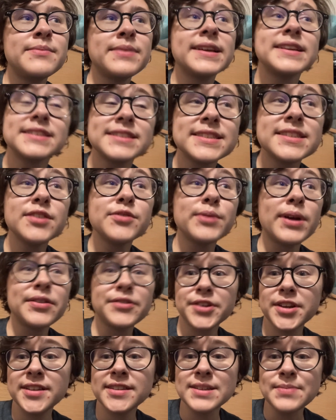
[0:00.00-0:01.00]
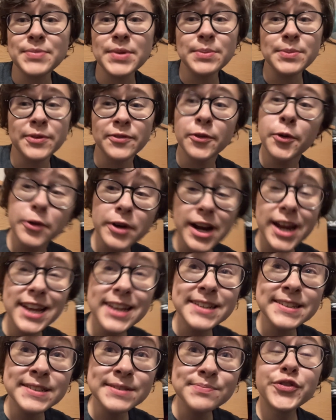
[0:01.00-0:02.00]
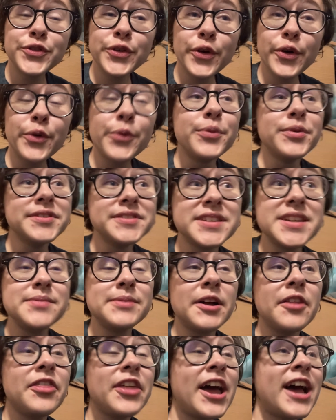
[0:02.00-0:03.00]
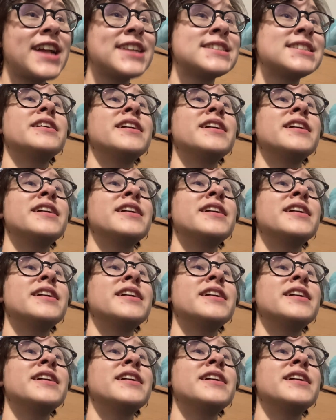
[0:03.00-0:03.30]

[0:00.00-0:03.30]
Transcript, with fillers: but I'd still rather eat something beforehand. So we'll see about that.